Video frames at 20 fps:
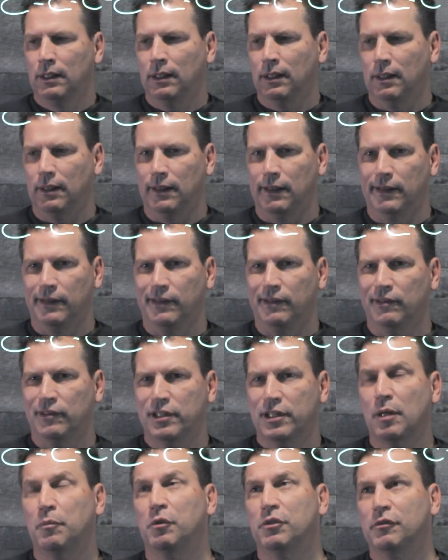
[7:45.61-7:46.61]
Uh,
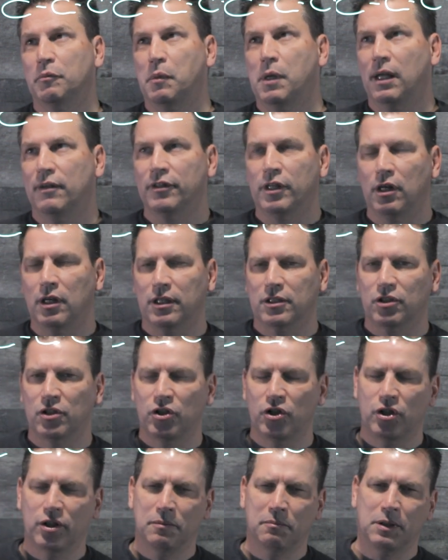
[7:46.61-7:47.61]
some of them have an
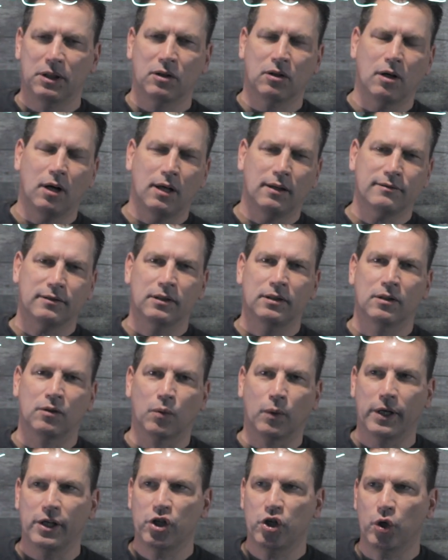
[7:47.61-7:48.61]
oxygen, but they're often a
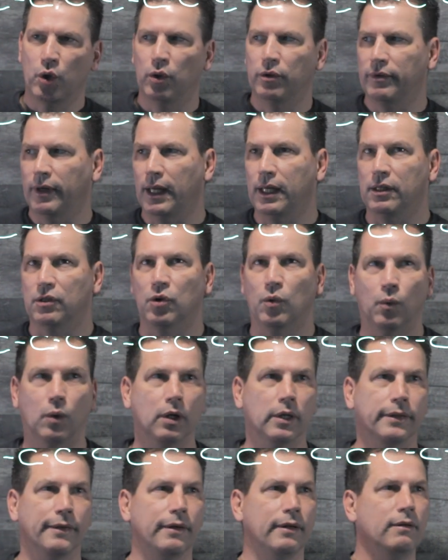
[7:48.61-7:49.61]
ratio of eight to
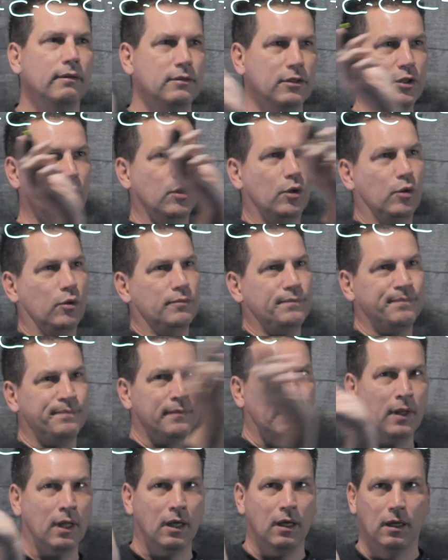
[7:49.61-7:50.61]
one. So
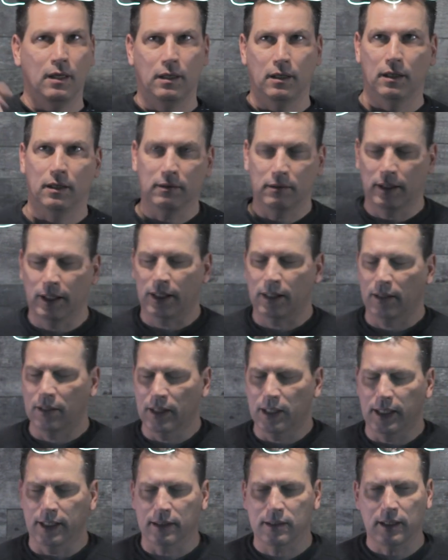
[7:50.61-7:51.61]
Uh, like
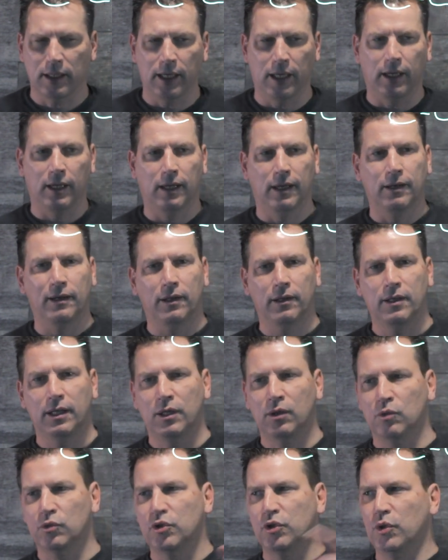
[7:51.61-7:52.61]
this, and they
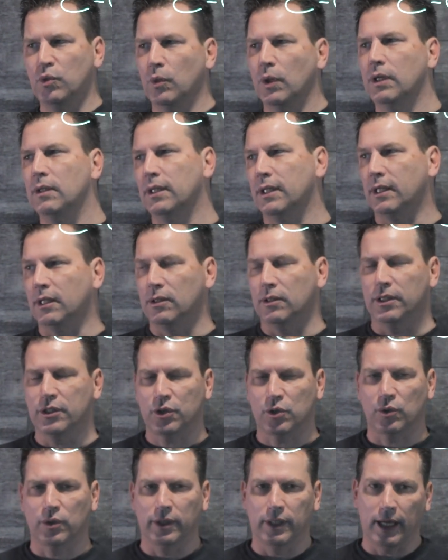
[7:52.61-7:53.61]
don't do well in
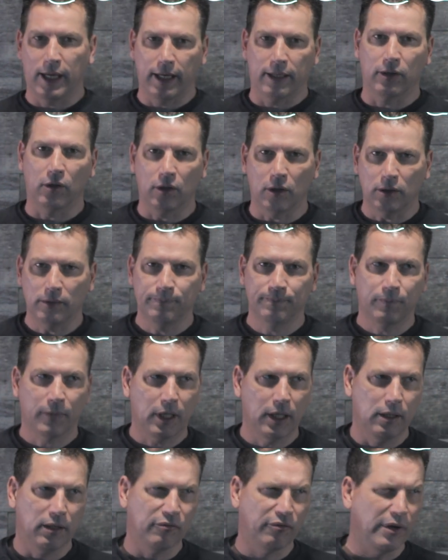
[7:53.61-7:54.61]
glycerin at all.
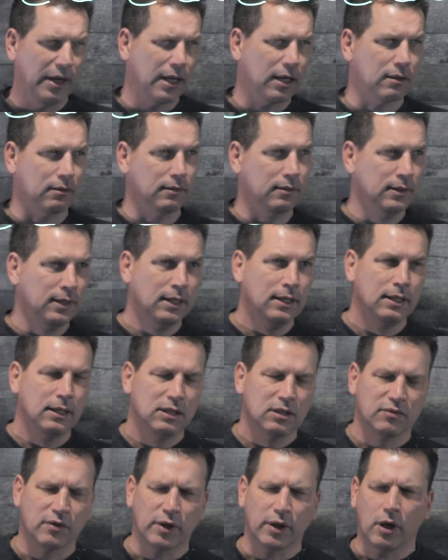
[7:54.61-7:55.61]
In fact,
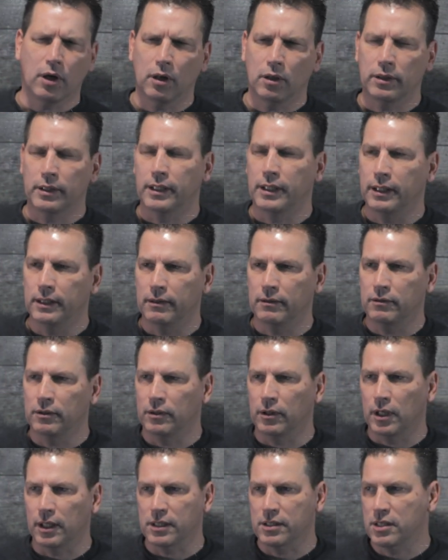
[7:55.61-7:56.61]
it's very hard to get a
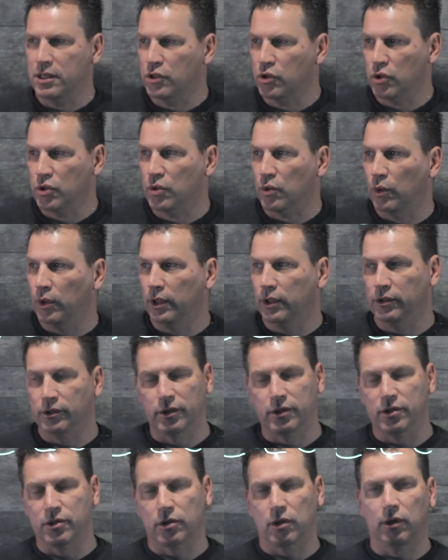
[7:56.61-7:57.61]
lot of citrus oils
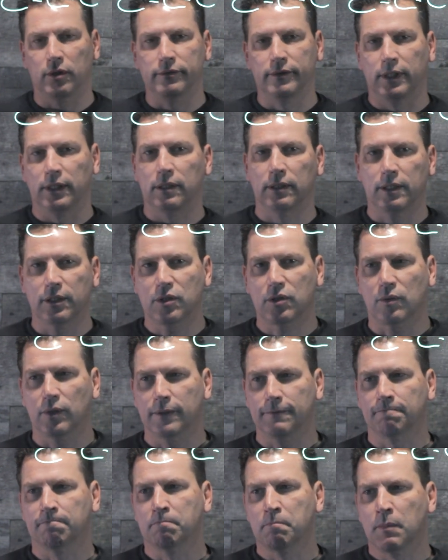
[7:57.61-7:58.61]
dissolved in
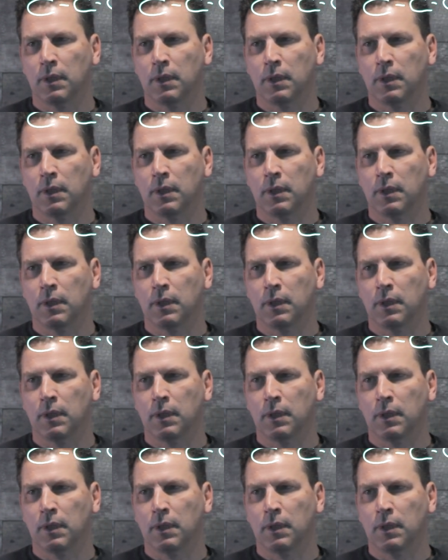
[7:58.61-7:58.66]
glycerin.